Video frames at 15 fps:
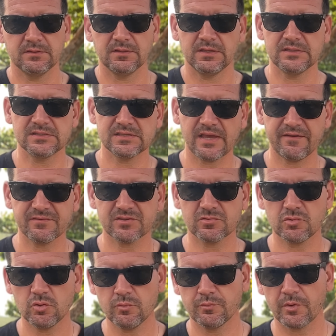He saves
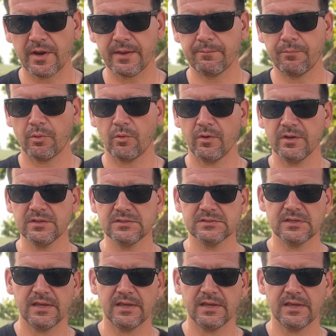two break points,